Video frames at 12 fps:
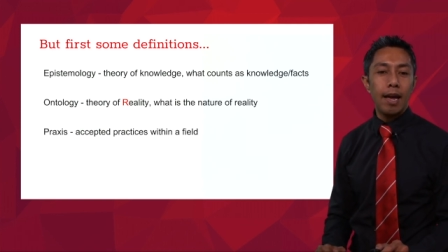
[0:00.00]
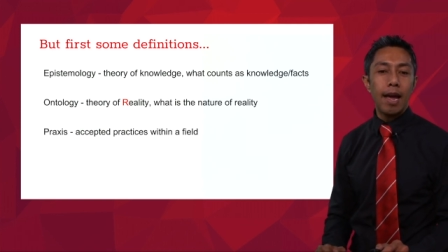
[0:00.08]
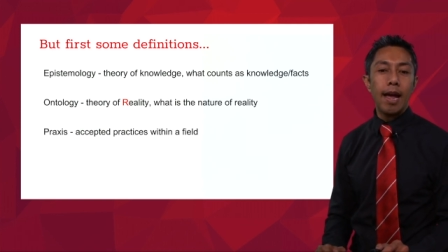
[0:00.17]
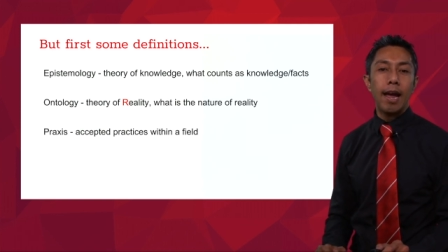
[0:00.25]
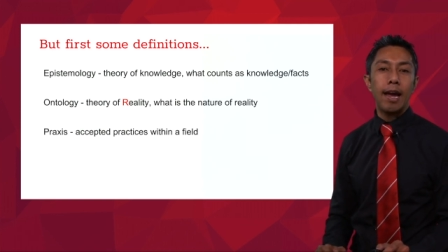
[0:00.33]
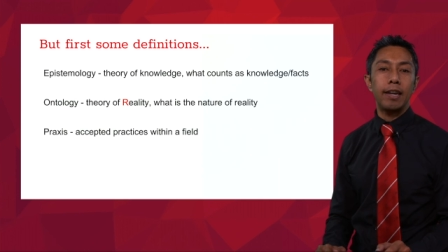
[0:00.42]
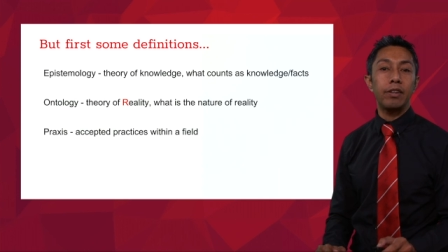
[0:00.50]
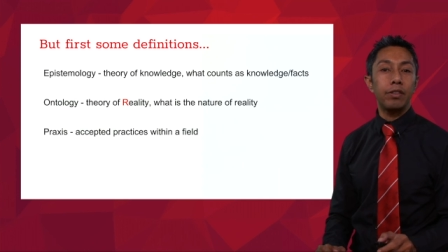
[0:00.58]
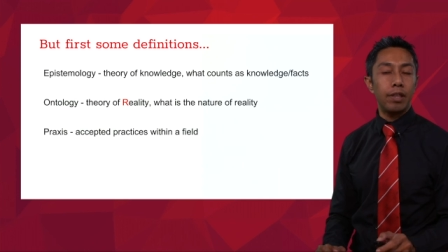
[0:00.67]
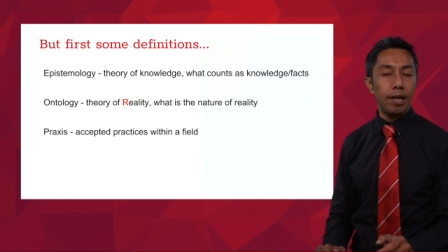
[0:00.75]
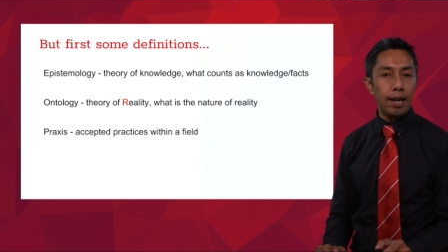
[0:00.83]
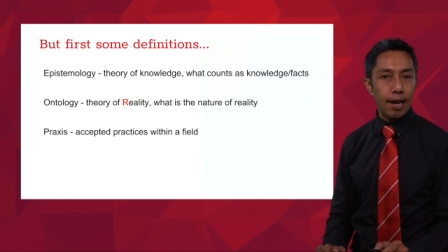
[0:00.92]
And
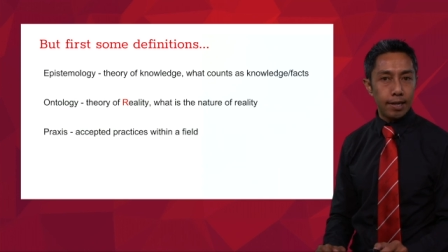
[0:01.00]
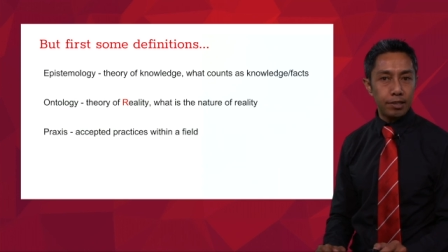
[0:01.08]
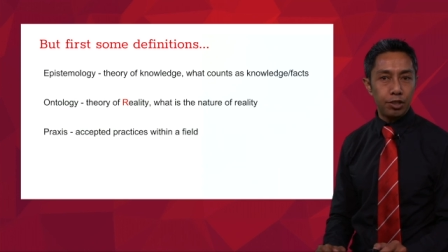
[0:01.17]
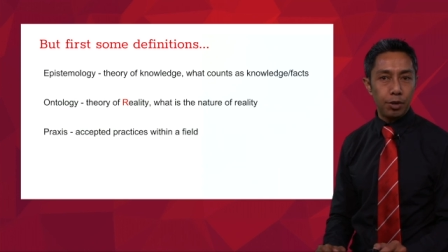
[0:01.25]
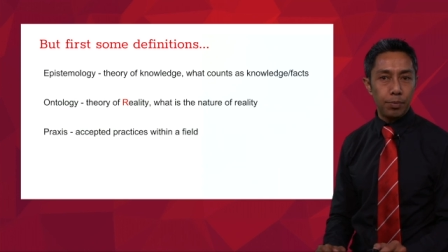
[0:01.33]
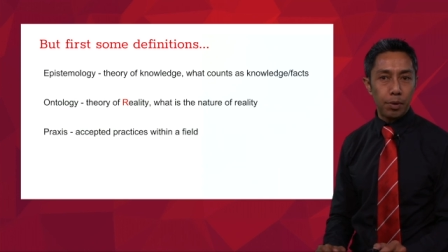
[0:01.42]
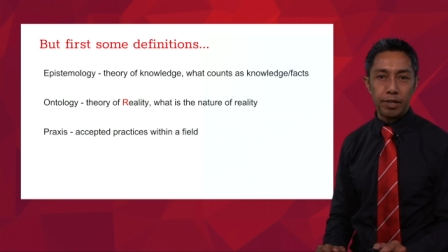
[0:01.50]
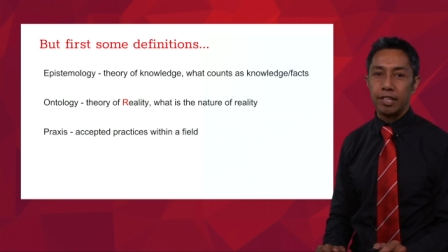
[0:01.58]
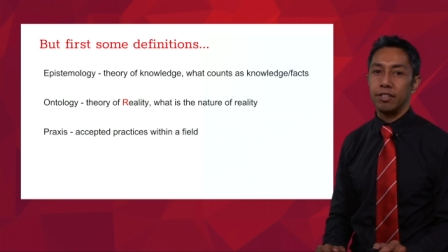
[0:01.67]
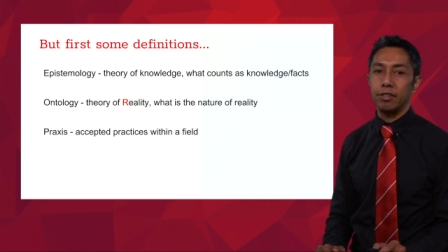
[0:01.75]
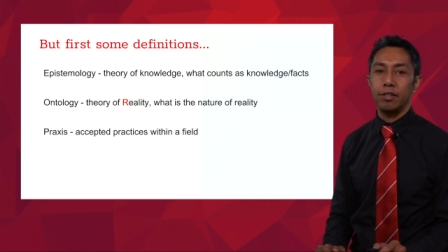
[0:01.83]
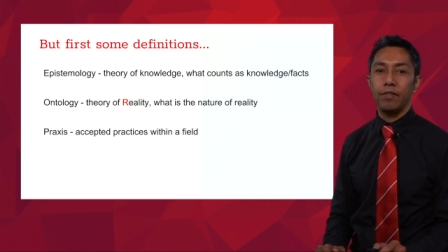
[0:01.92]
the last term that we
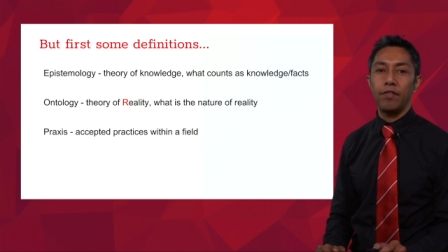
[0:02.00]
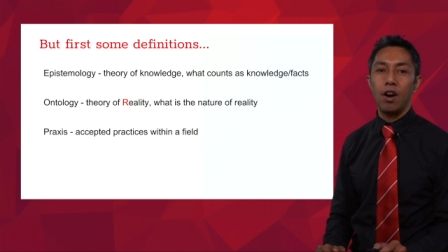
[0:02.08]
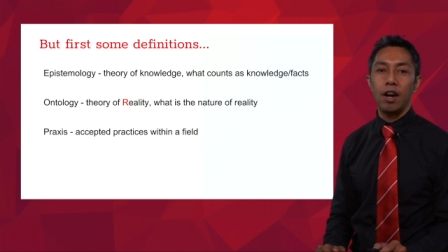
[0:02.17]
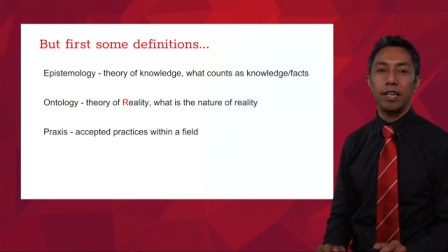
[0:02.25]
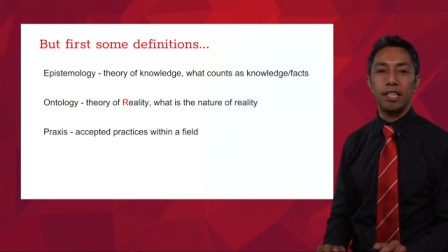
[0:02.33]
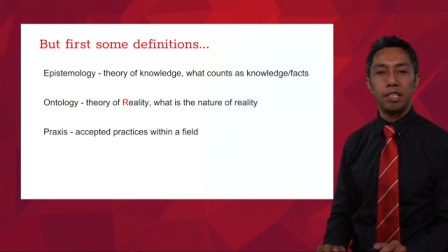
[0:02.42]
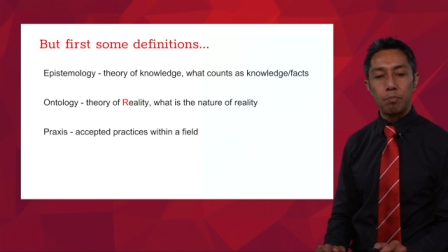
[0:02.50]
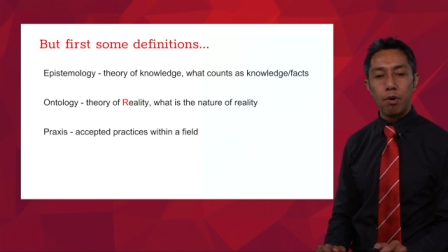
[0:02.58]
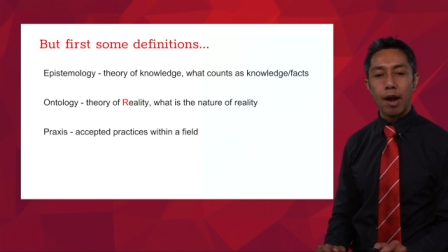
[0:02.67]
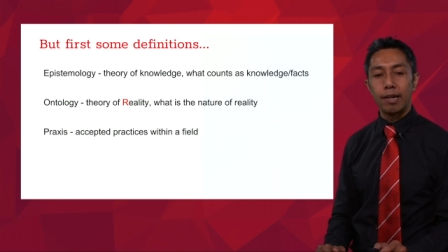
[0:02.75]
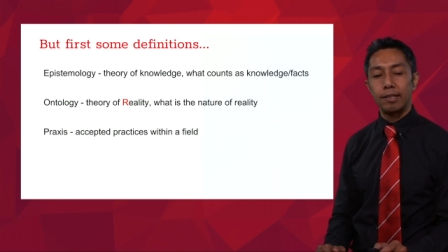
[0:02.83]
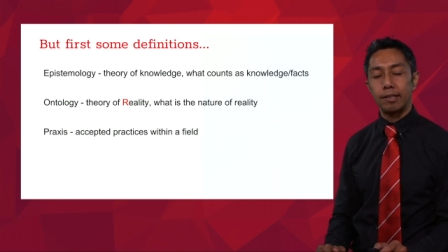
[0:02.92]
need to define is
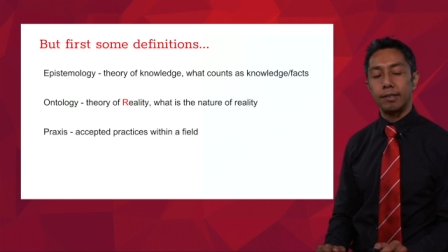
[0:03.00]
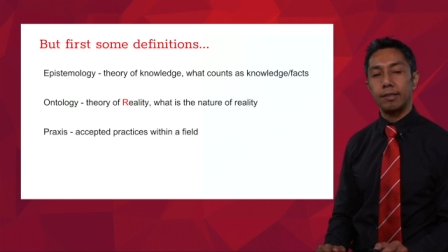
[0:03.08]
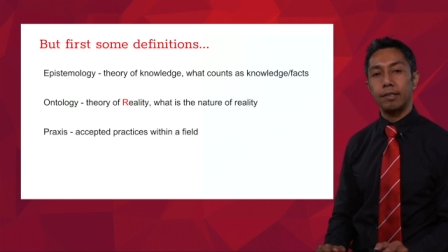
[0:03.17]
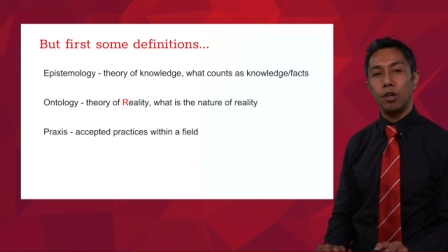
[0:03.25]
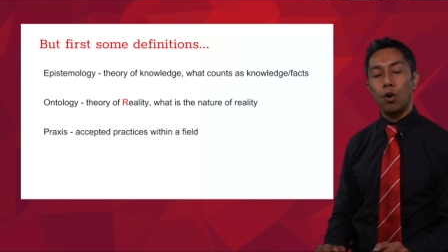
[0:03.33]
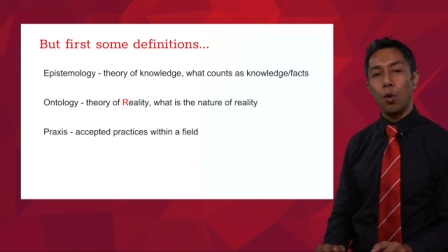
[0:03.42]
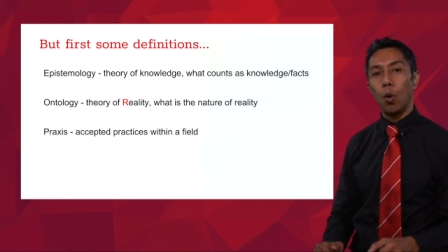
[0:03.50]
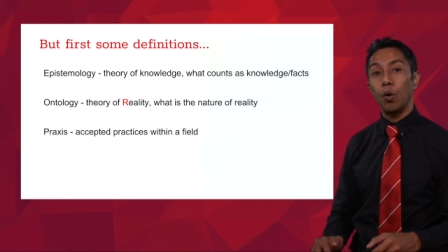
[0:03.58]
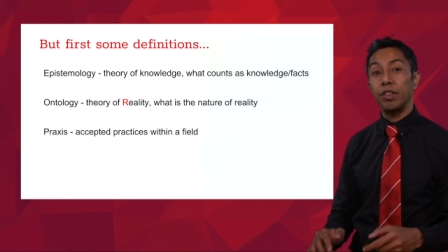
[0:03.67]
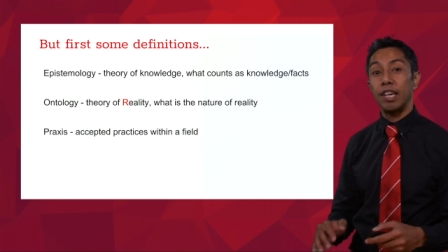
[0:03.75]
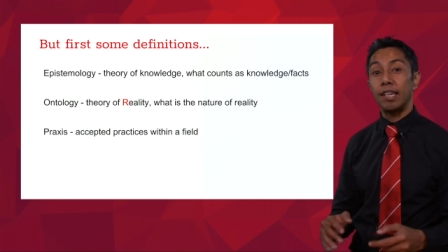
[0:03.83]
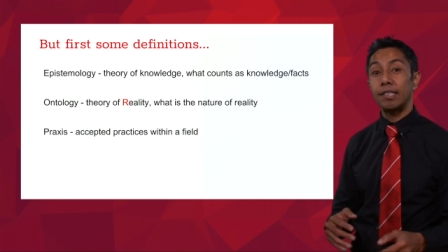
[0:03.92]
praxis, or
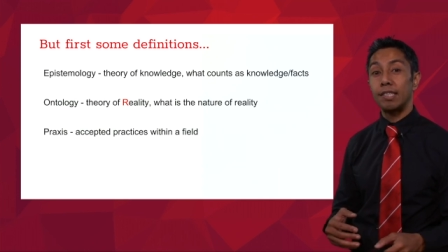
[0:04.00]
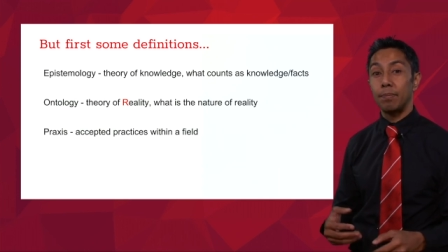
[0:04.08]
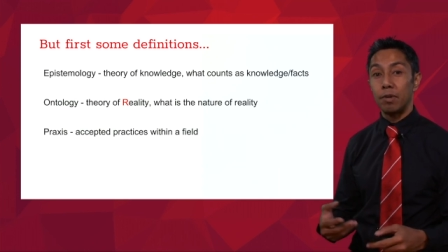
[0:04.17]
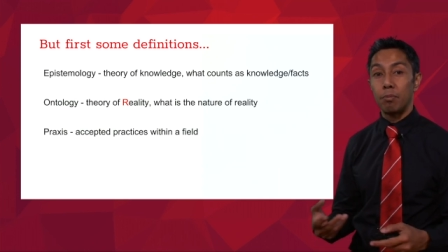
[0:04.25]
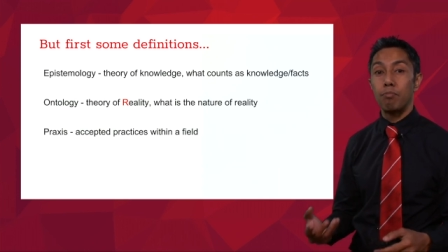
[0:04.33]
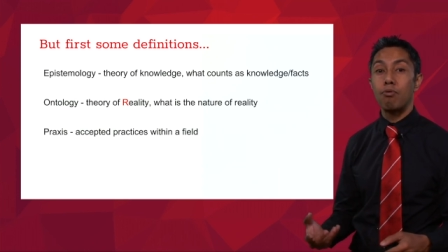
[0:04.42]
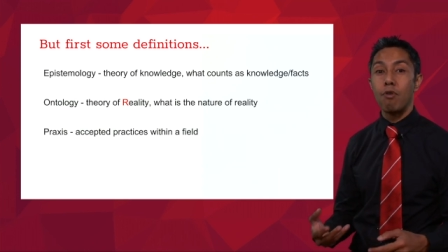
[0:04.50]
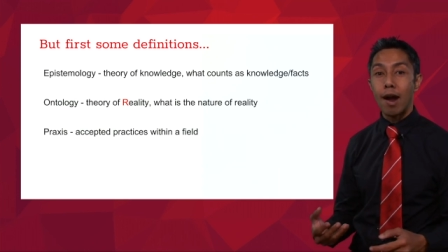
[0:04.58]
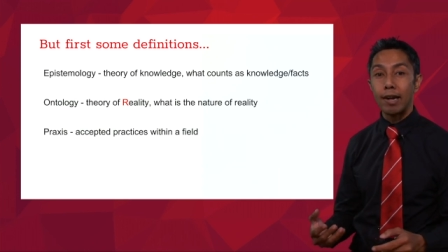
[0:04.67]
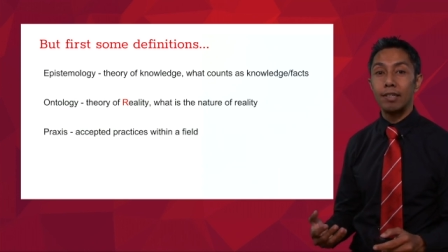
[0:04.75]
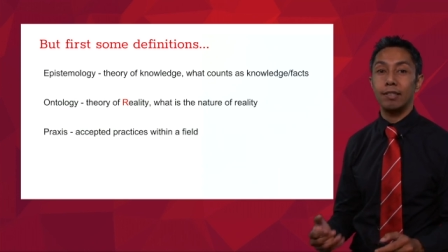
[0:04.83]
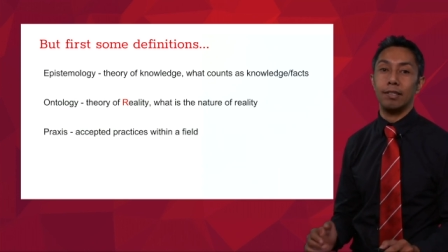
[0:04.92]
the accepted
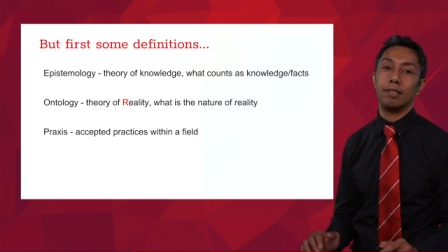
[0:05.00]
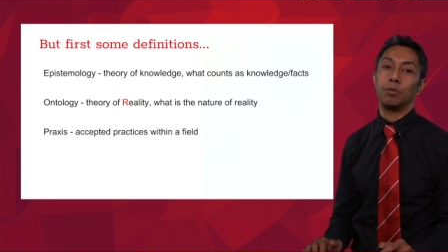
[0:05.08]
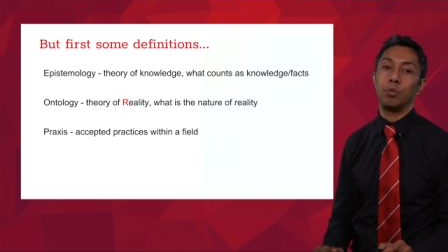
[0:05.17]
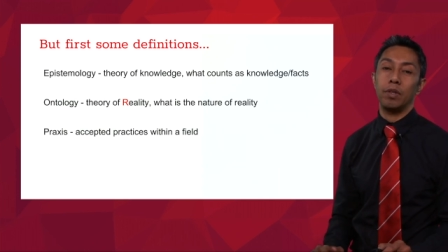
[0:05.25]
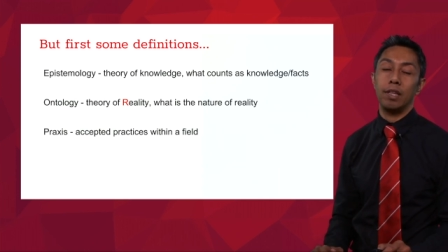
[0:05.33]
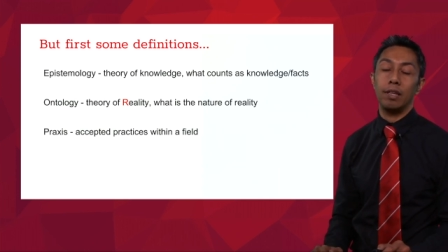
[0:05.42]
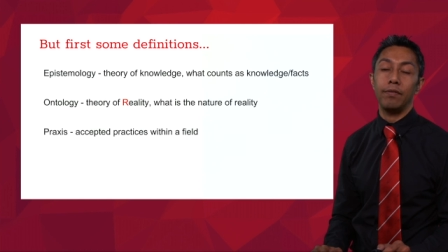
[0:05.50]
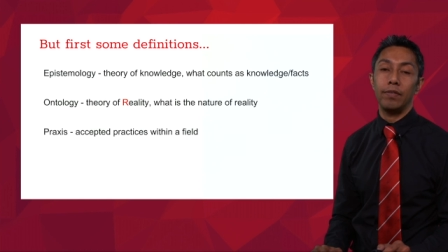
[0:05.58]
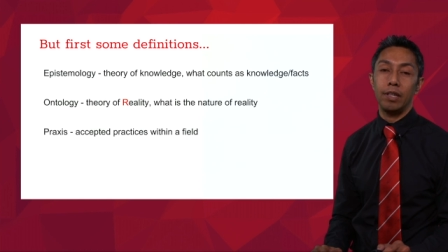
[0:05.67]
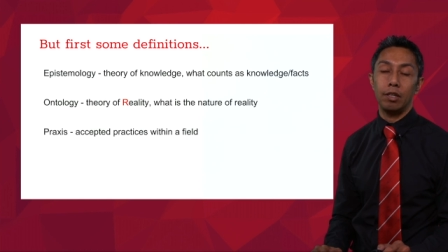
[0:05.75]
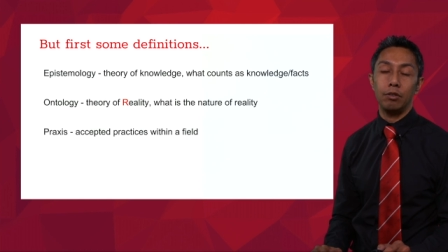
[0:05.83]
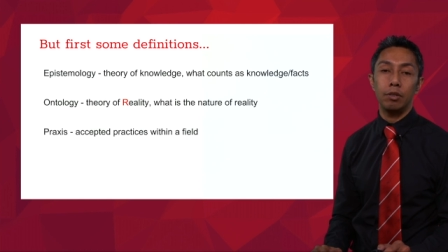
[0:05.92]
practices within the
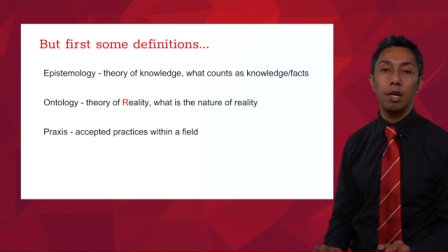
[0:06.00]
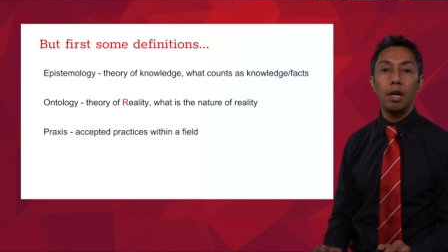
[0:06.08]
field,